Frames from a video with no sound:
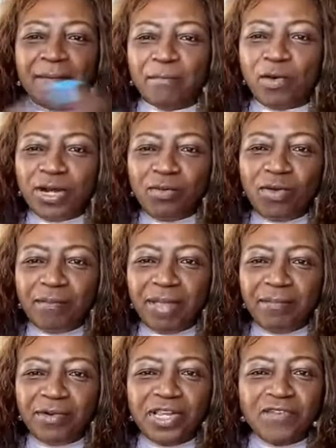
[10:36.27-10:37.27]
More than one
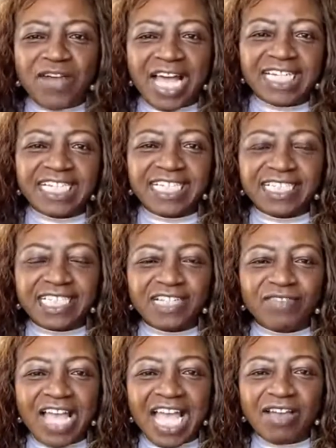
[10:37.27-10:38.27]
member, you file a
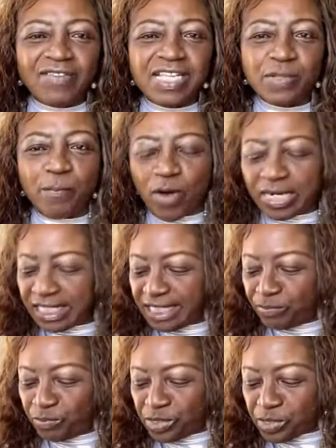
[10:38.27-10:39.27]
1065 is a
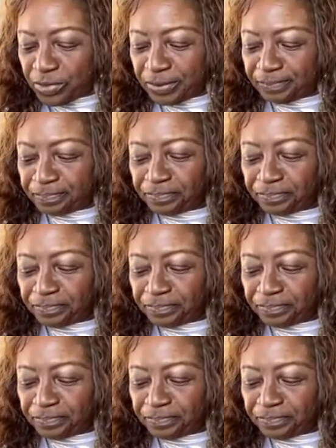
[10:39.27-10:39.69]
partnership return.